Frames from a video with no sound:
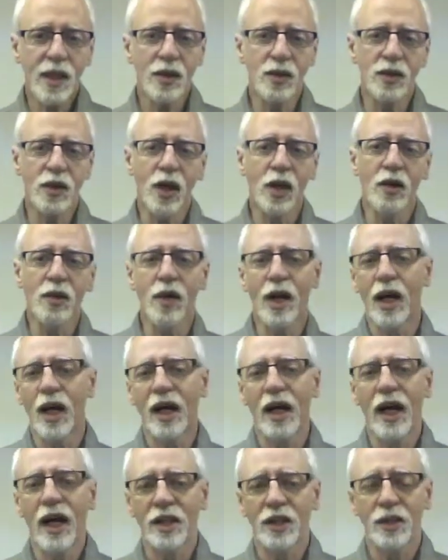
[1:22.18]
So
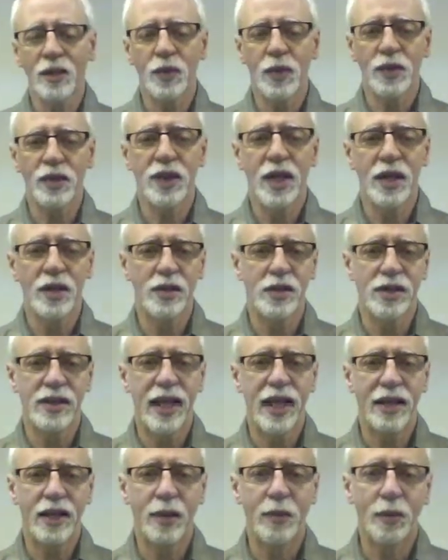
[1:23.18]
I just want you to
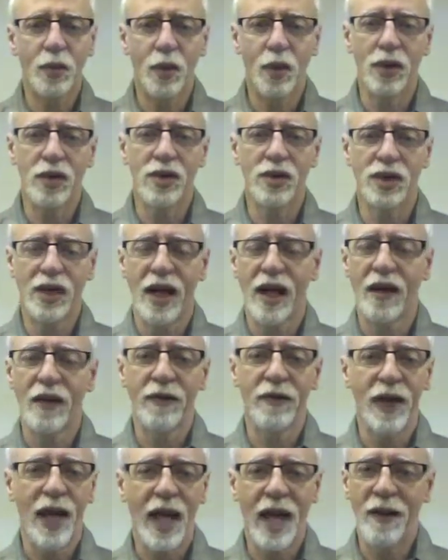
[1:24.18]
understand the importance
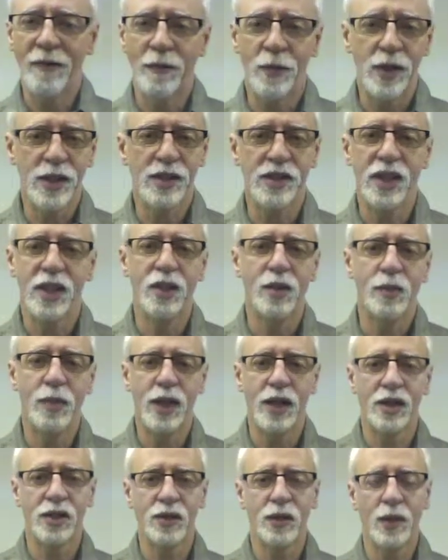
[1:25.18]
of every single
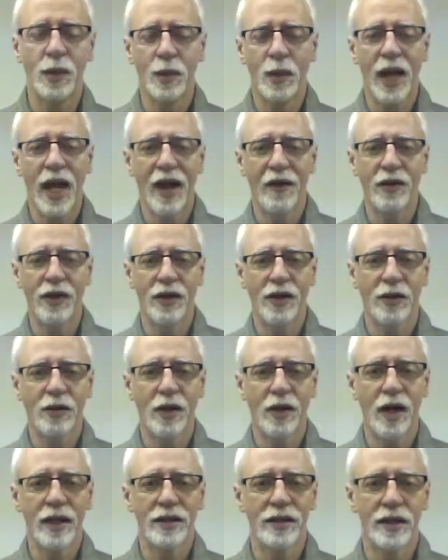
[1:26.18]
ministry we have at the
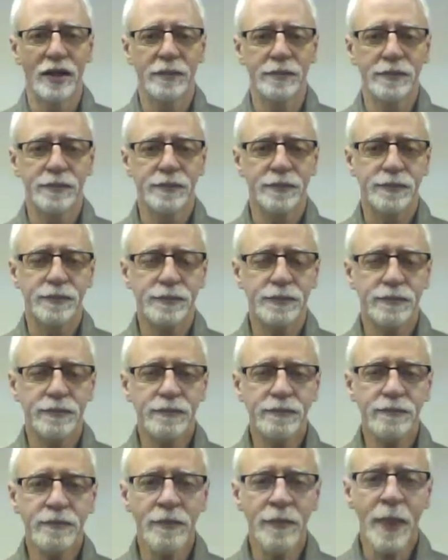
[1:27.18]
Crossing.
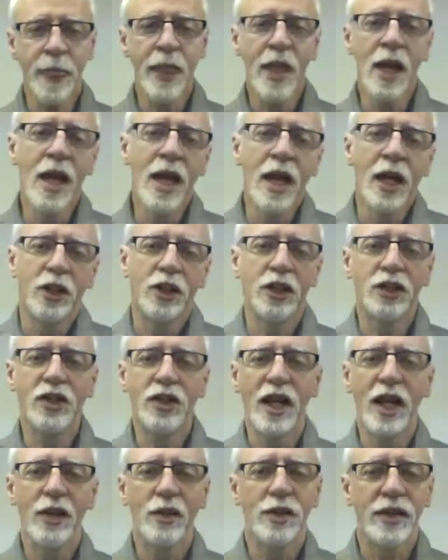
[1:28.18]
Just
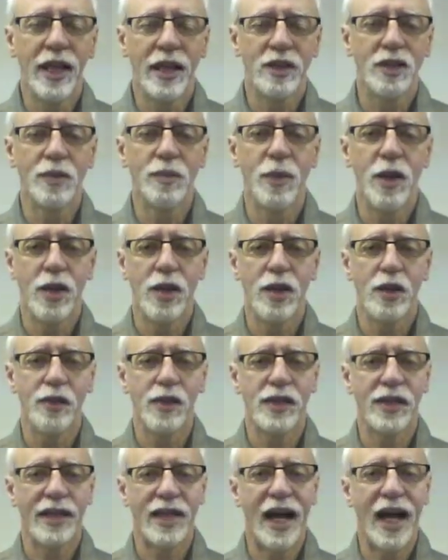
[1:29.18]
another testimony, there
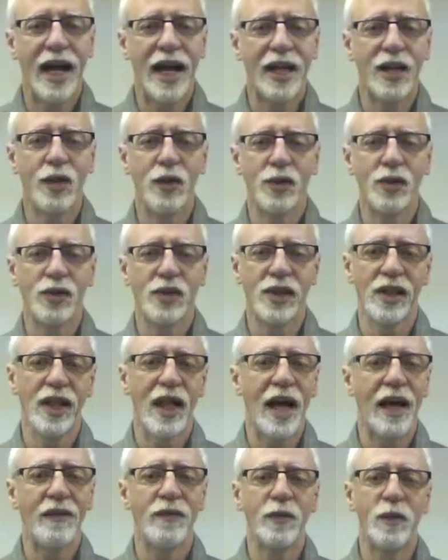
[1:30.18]
was a guy whose
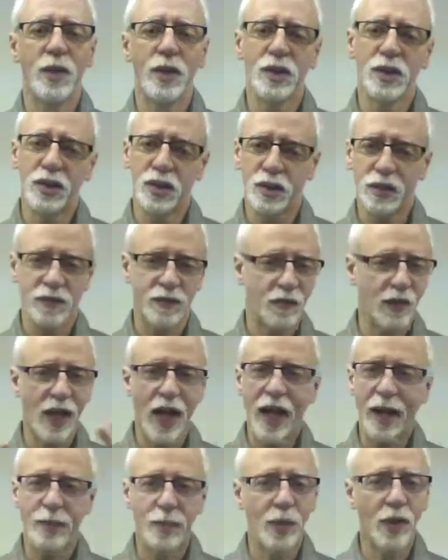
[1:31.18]
life was
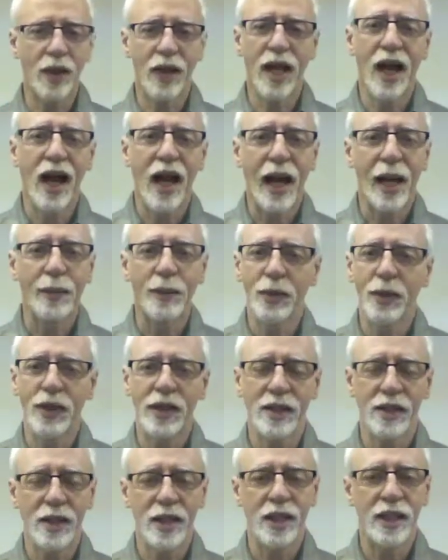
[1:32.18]
flying pretty high,
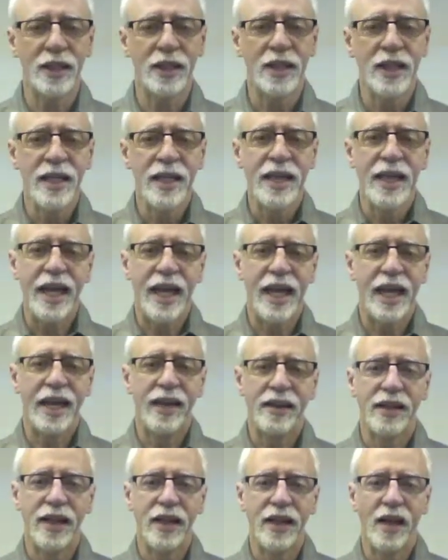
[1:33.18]
pretty good,
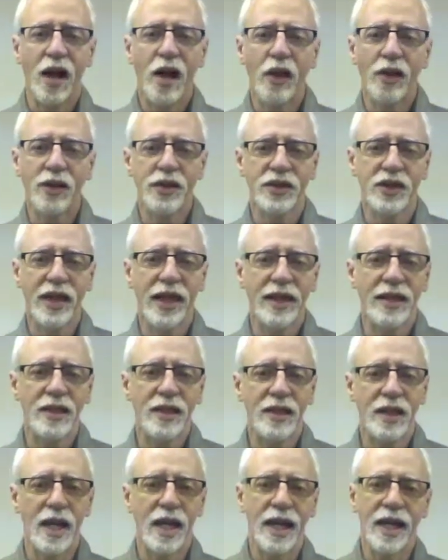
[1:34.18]
and then all of a
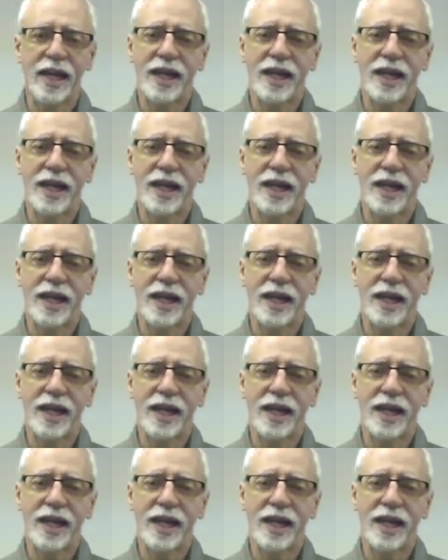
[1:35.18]
sudden